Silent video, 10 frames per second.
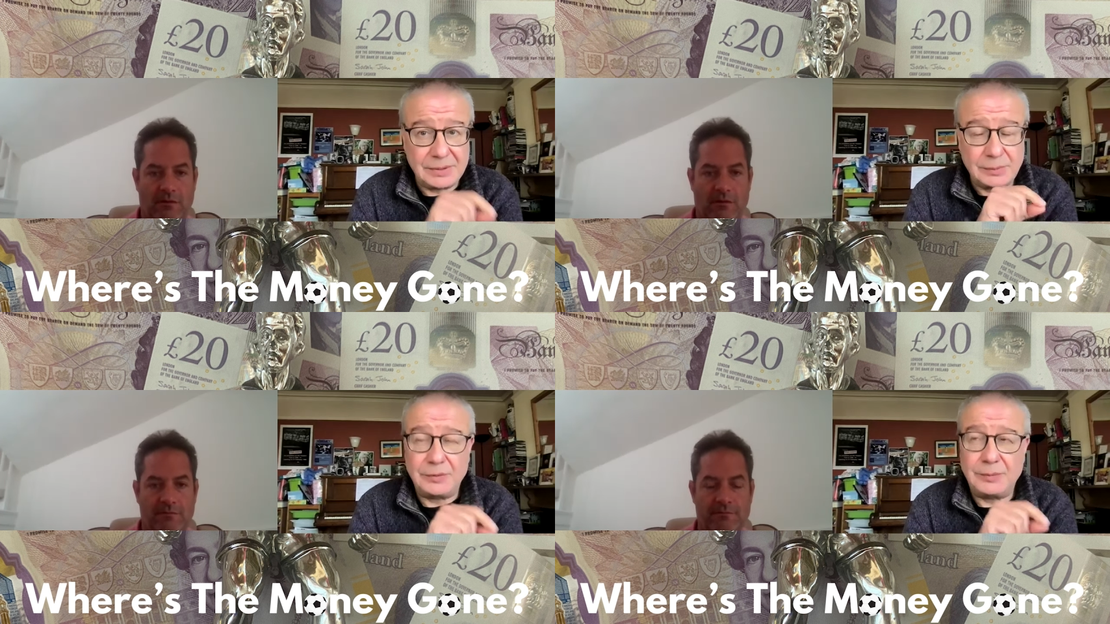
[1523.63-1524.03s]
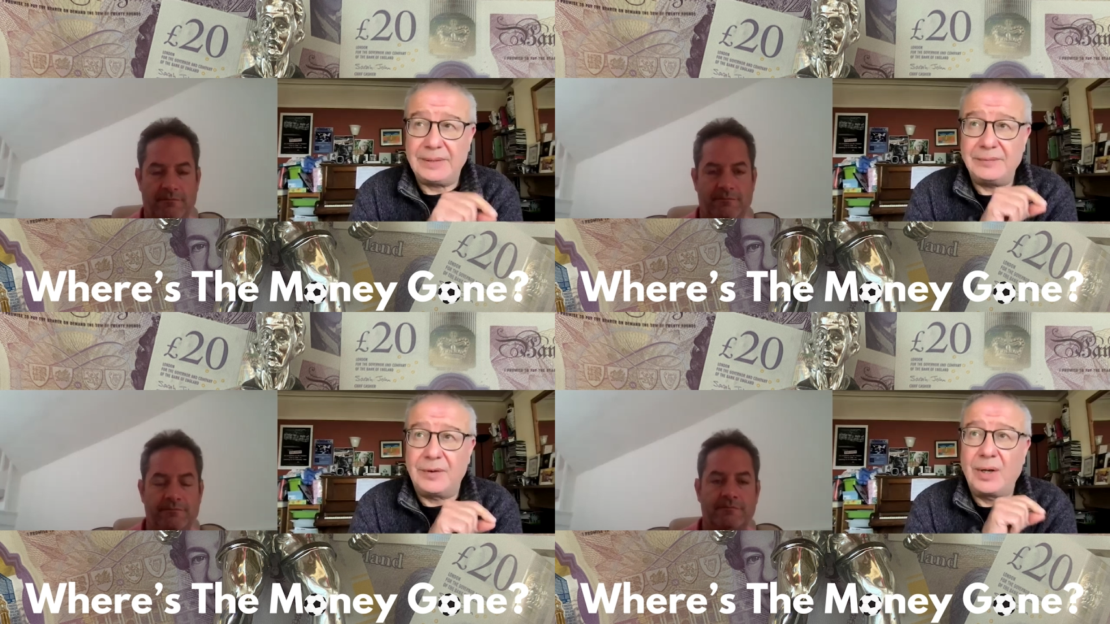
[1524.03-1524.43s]
Speaker 1: who would have been
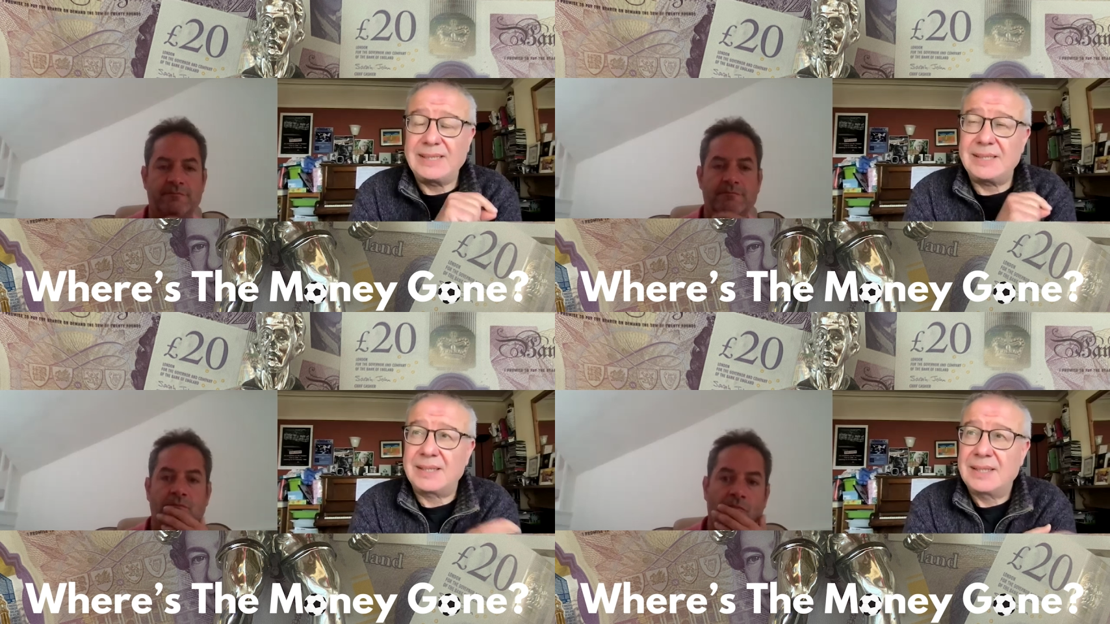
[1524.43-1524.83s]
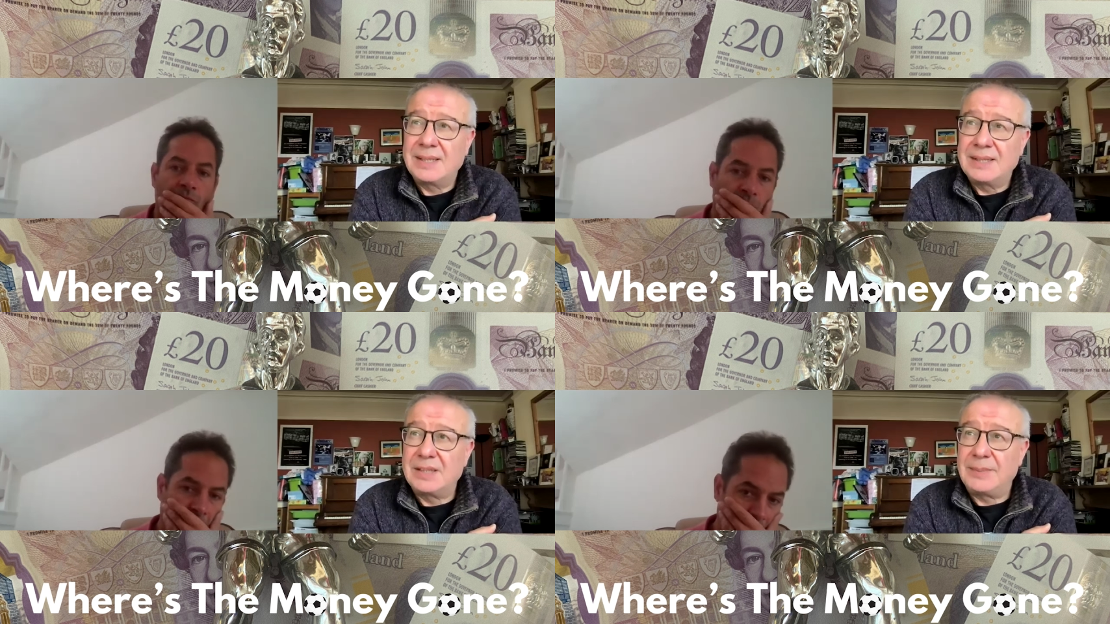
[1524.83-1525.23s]
invited
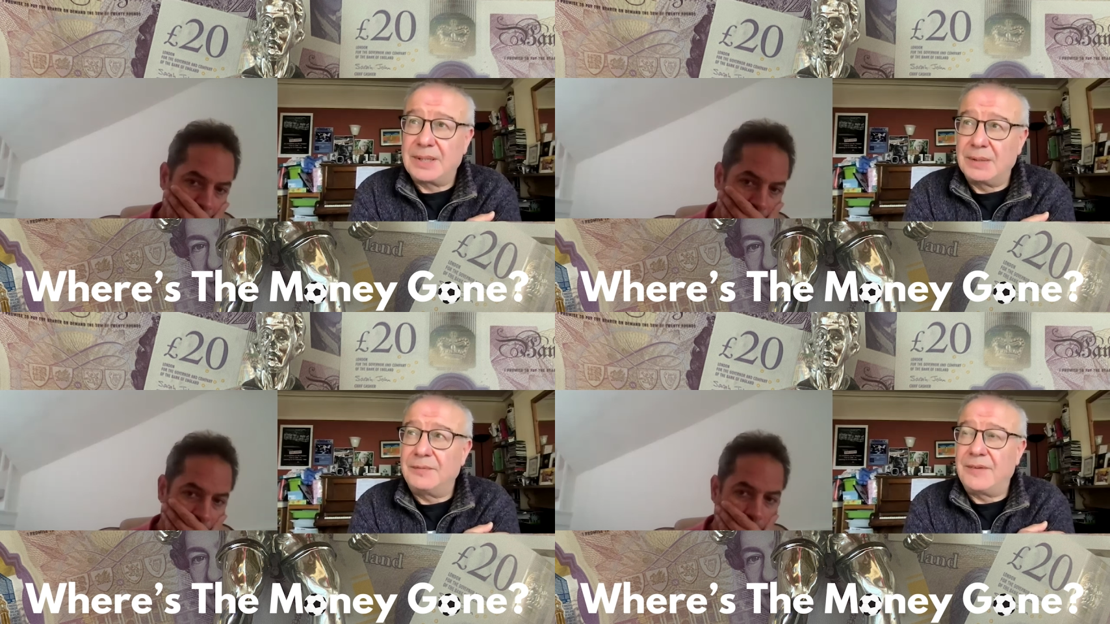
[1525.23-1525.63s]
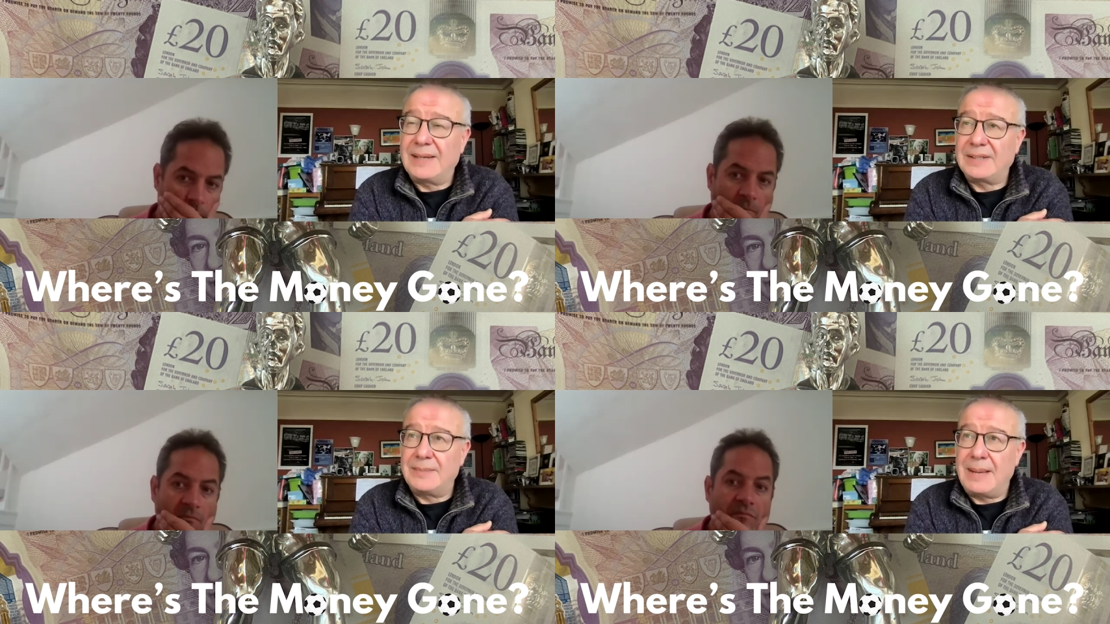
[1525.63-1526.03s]
to become
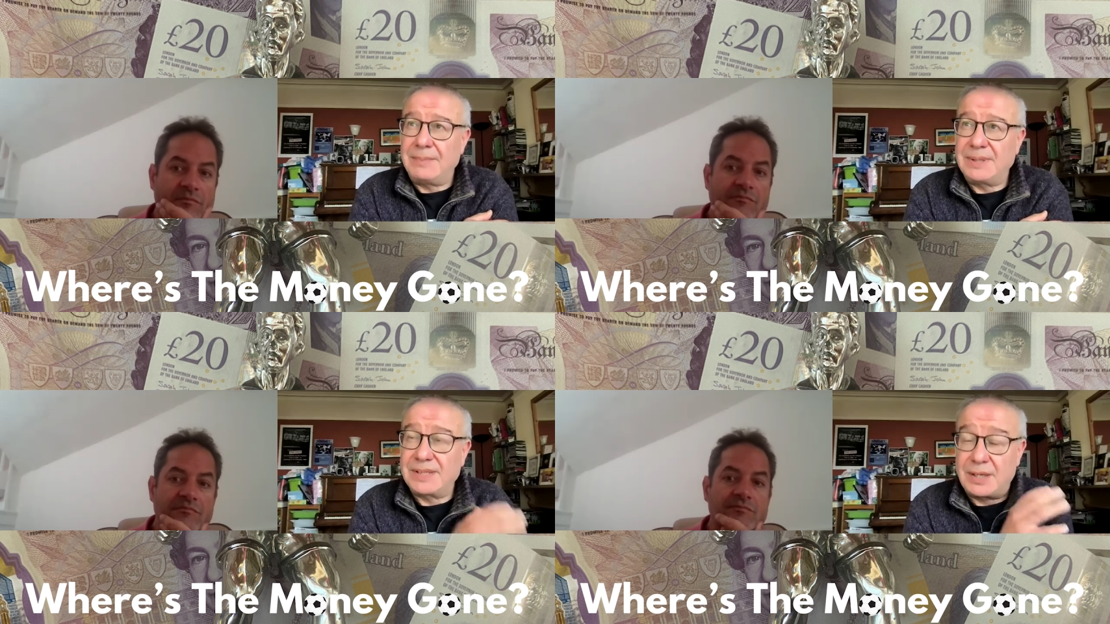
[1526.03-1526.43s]
founder members.